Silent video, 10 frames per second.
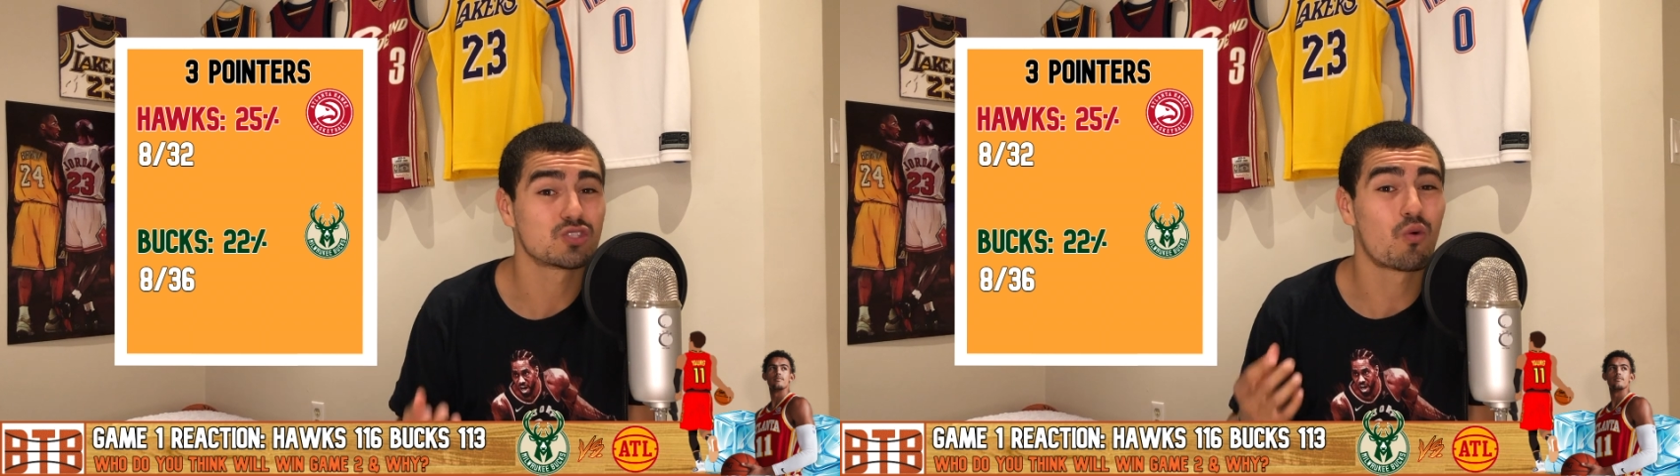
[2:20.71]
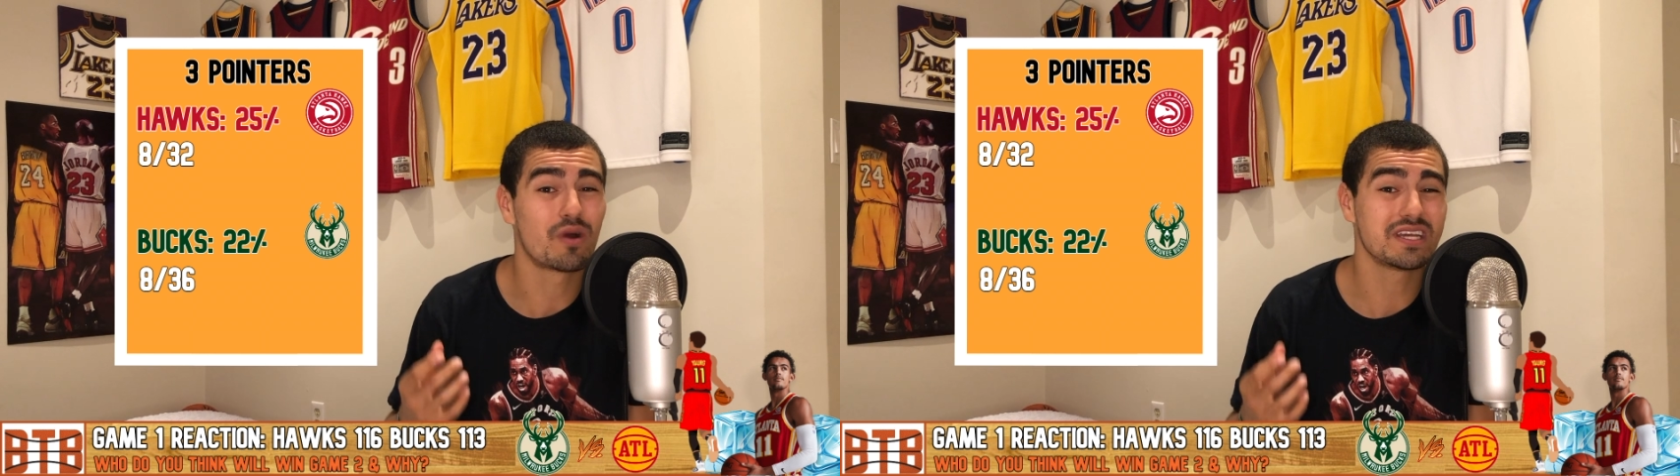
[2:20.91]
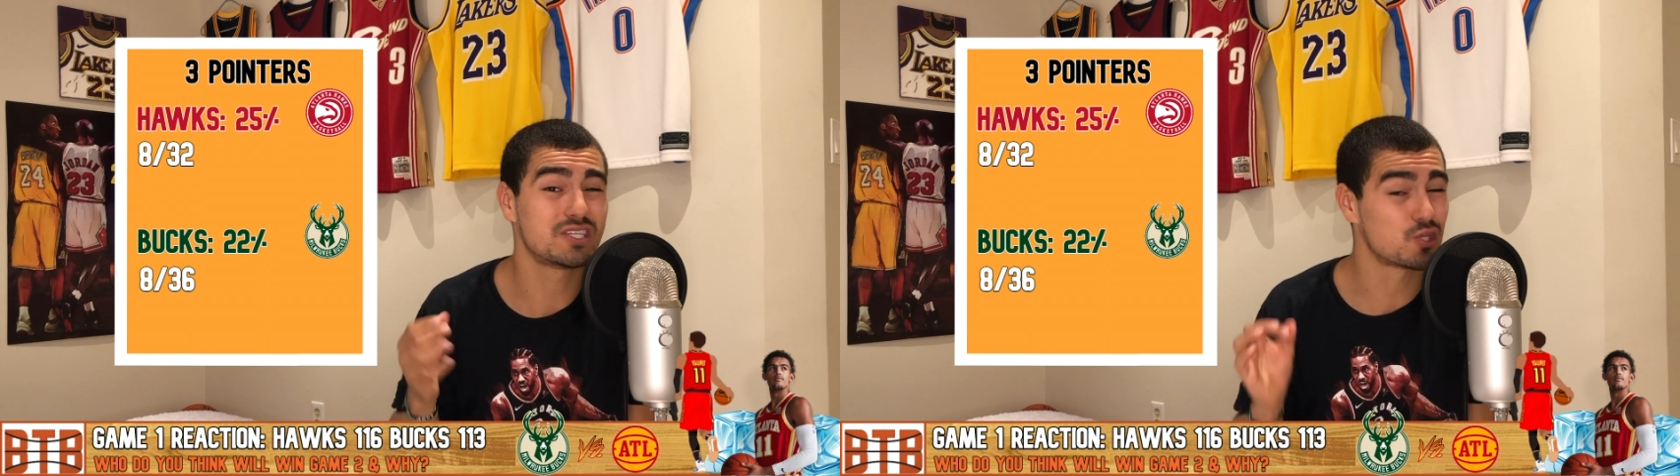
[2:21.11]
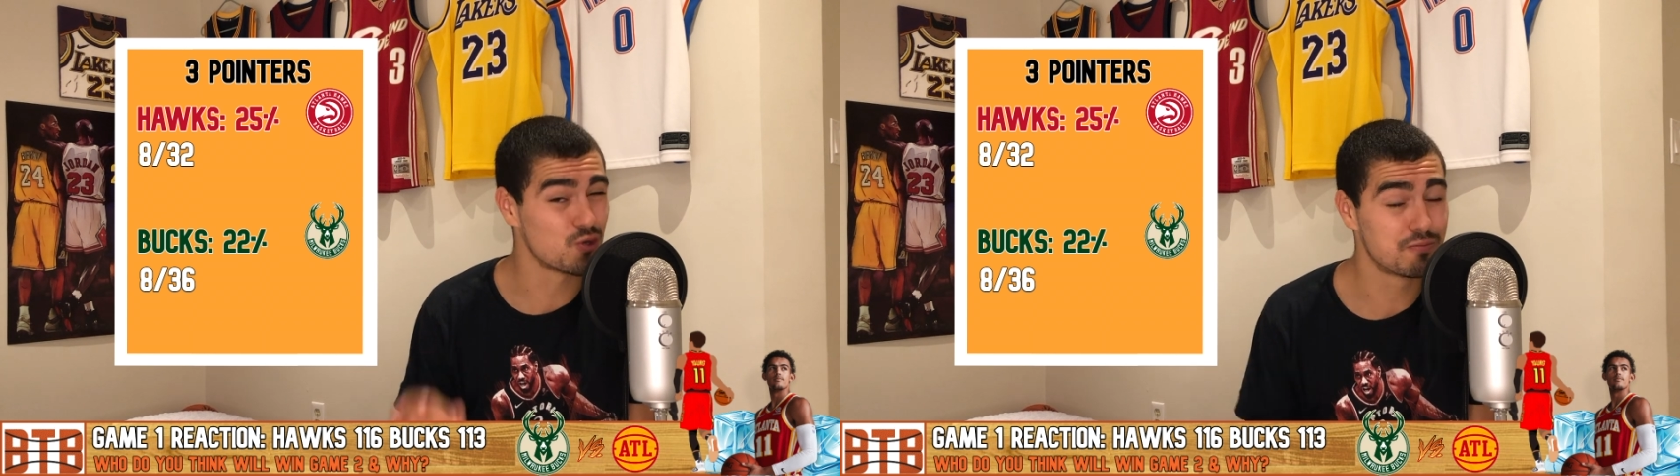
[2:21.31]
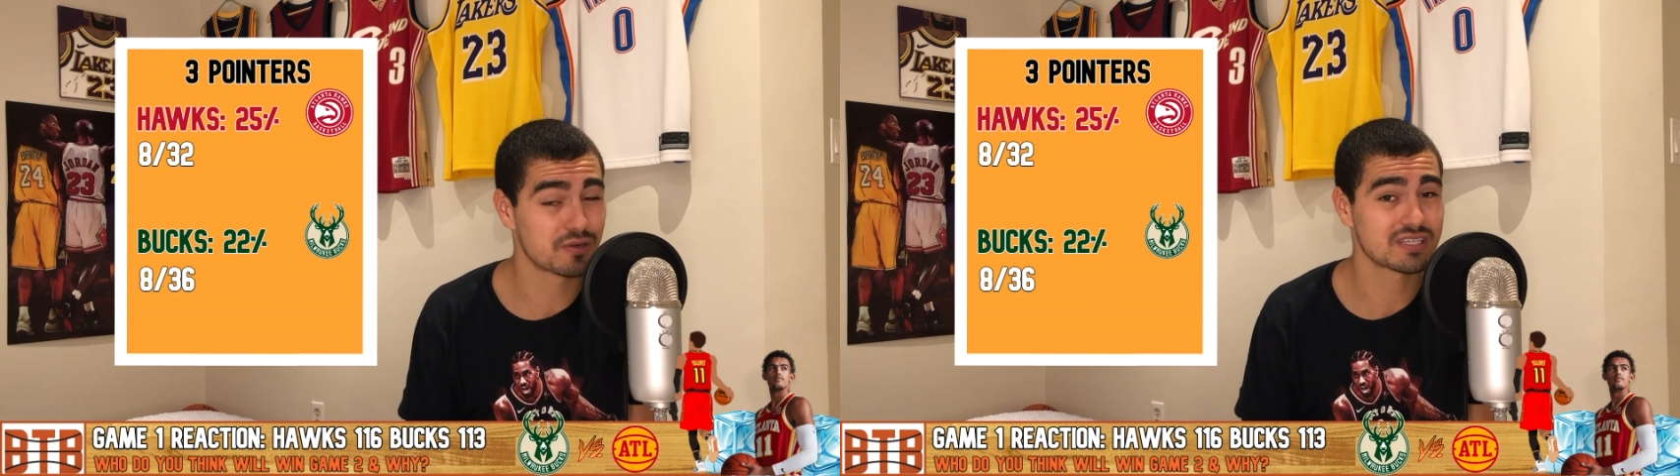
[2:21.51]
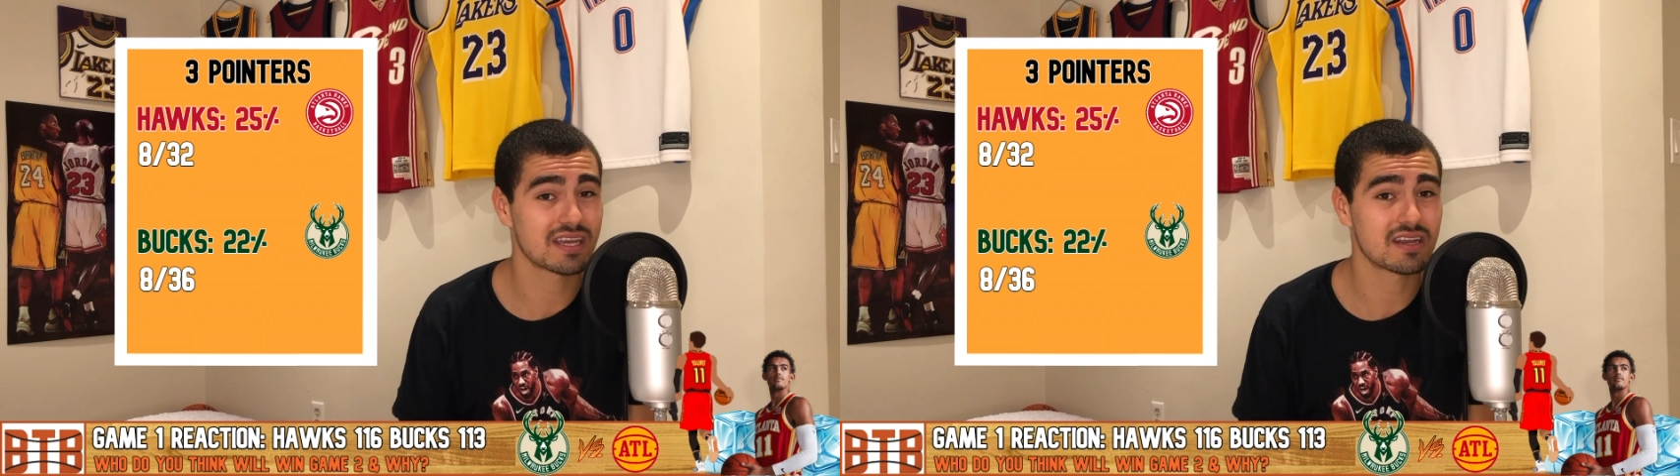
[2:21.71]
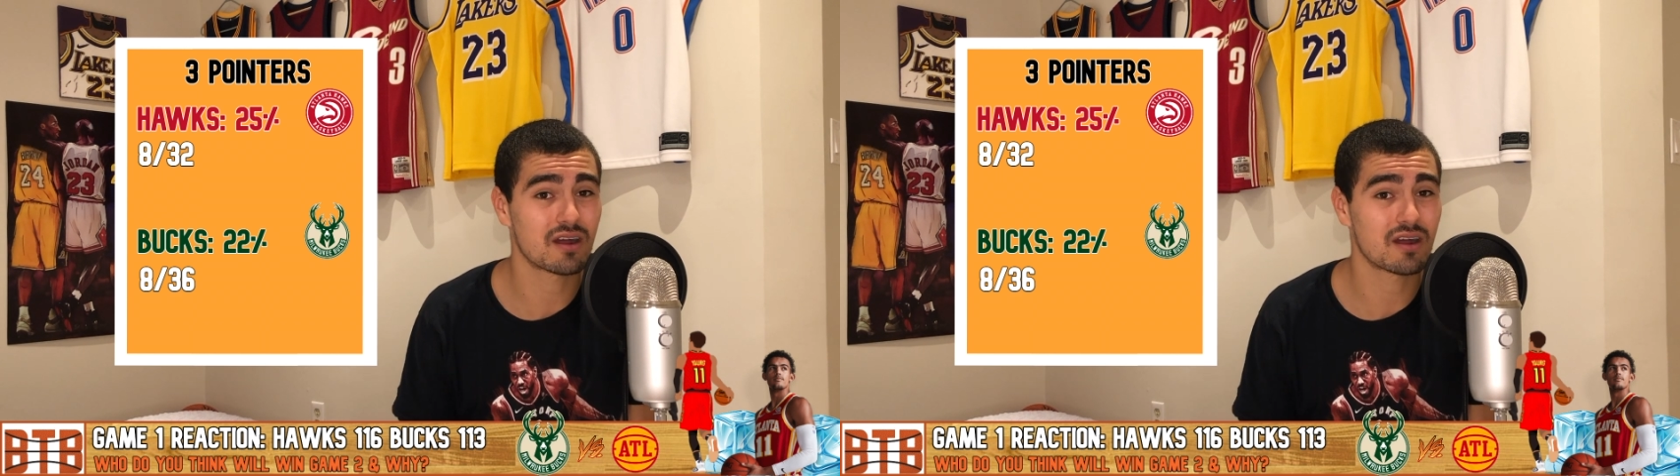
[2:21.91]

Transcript: 22%.